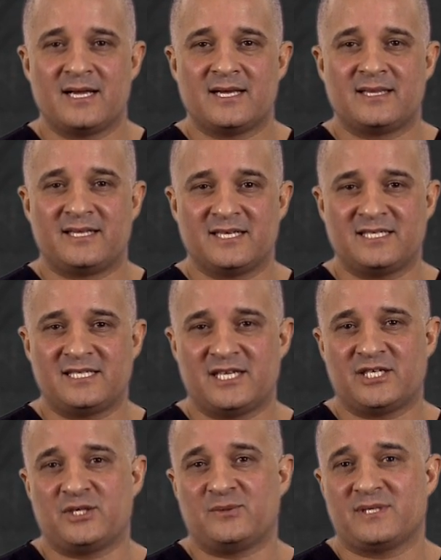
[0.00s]
This
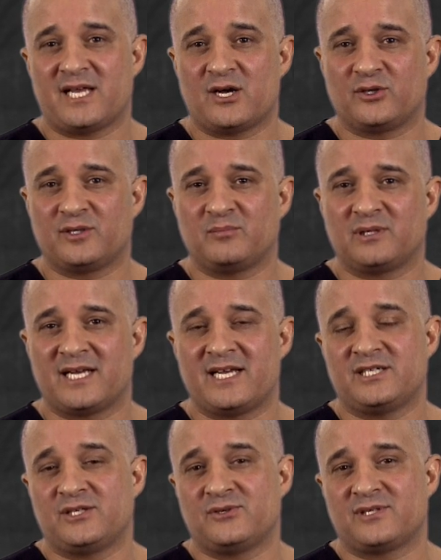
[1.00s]
tissue is held in
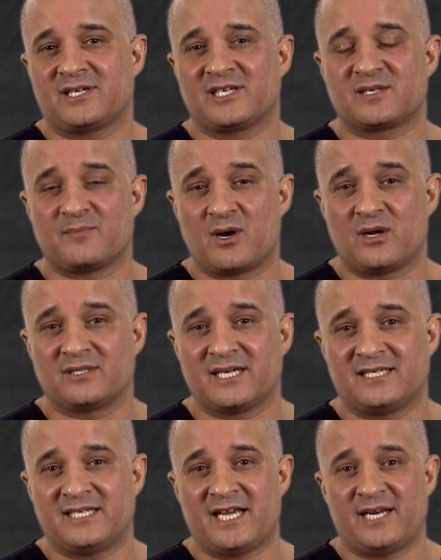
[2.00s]
place using a small
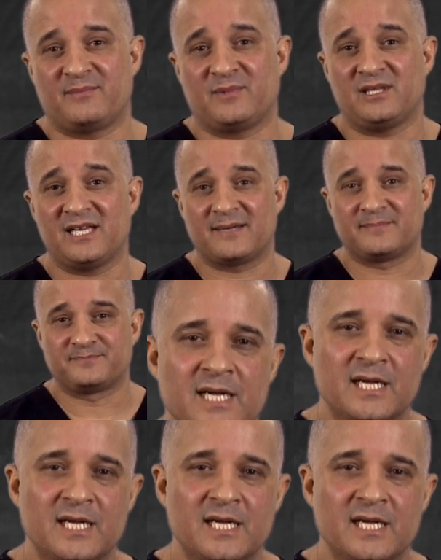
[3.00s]
titanium clip.